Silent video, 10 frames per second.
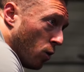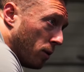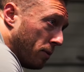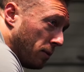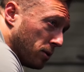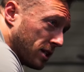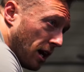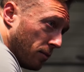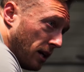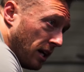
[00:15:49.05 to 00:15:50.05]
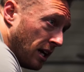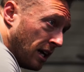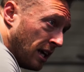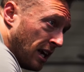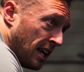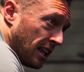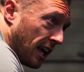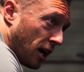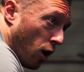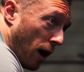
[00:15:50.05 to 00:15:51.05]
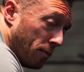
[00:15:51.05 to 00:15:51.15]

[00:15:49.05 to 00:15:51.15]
when people tell me, like, oh,